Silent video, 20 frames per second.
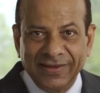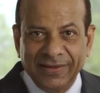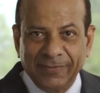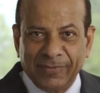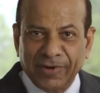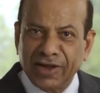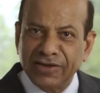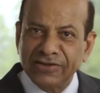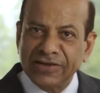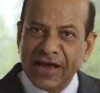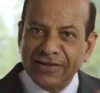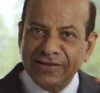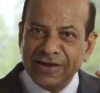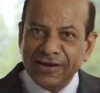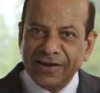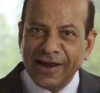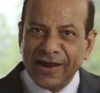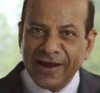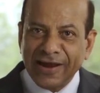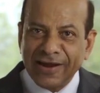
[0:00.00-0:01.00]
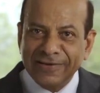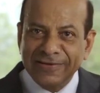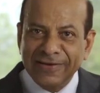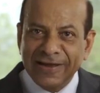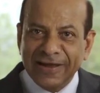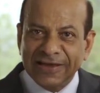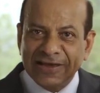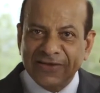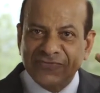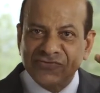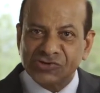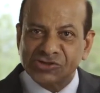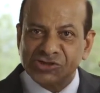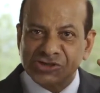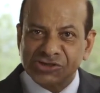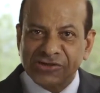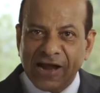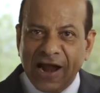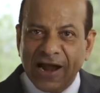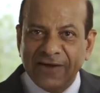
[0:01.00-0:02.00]
But on the other hand, if you
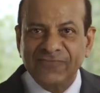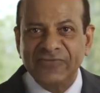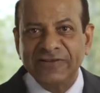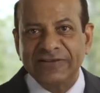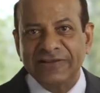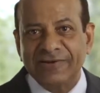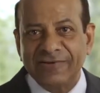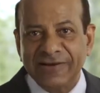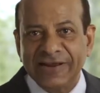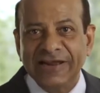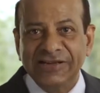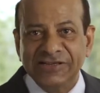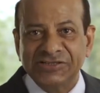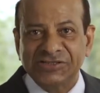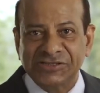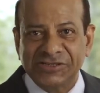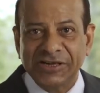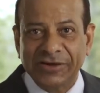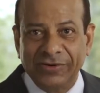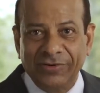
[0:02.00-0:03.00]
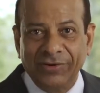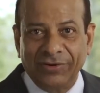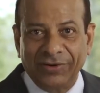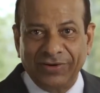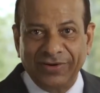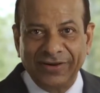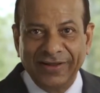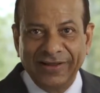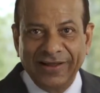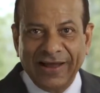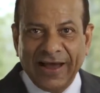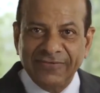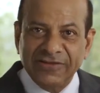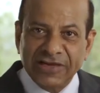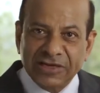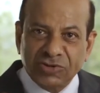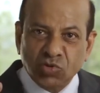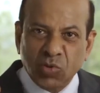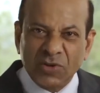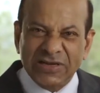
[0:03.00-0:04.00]
start with a realistic goal of
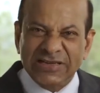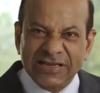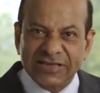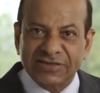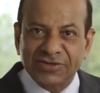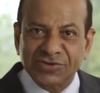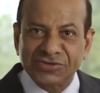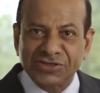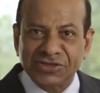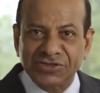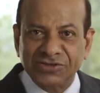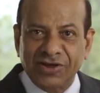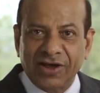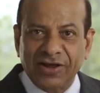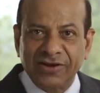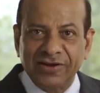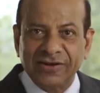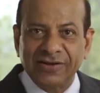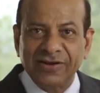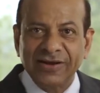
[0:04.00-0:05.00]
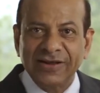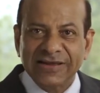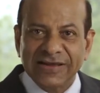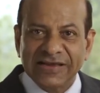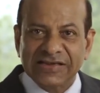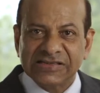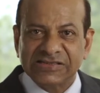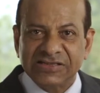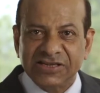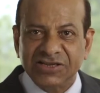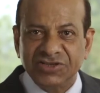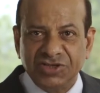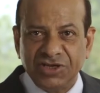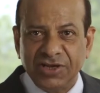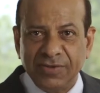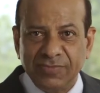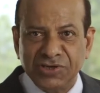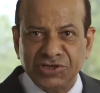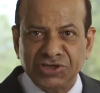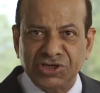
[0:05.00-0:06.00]
the $20,000
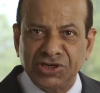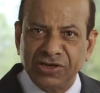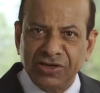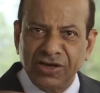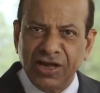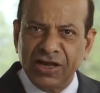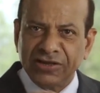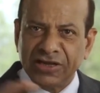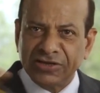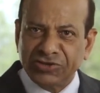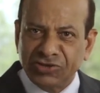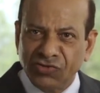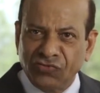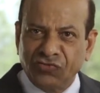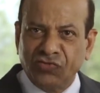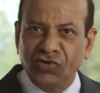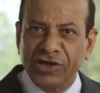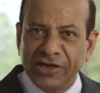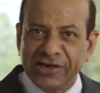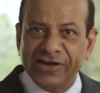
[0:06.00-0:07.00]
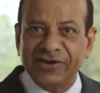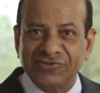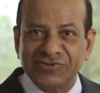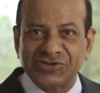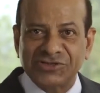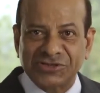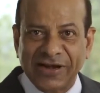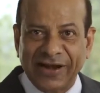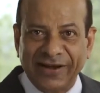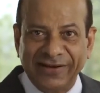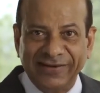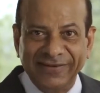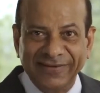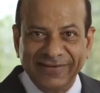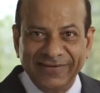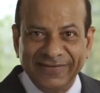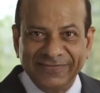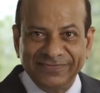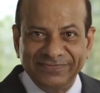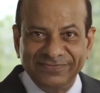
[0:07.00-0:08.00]
ECG machine that you fully understand
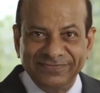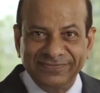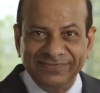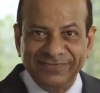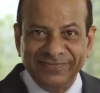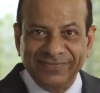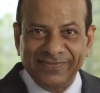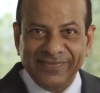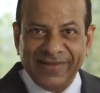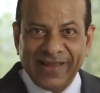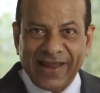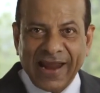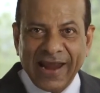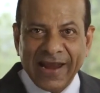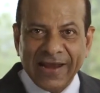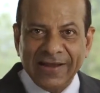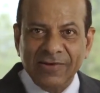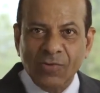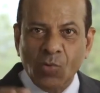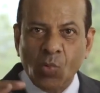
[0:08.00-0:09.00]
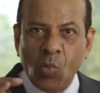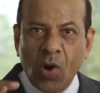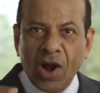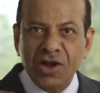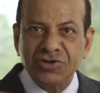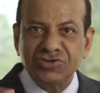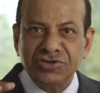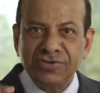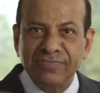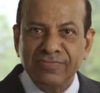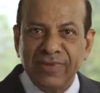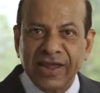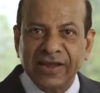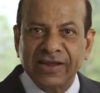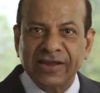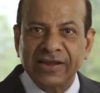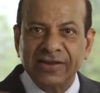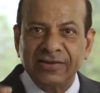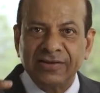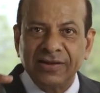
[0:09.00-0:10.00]
and want to
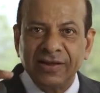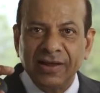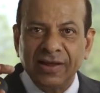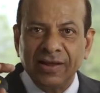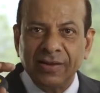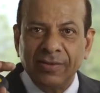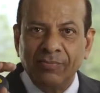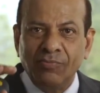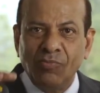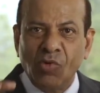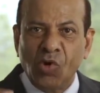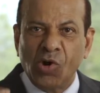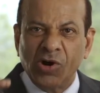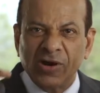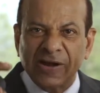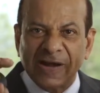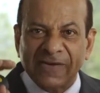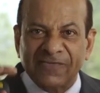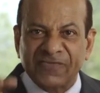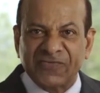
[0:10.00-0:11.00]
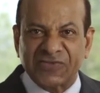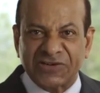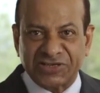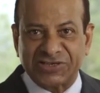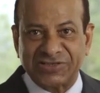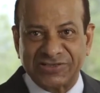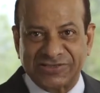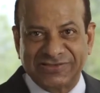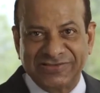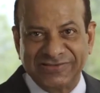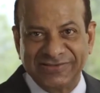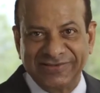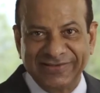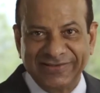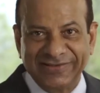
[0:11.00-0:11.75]
make it more efficient,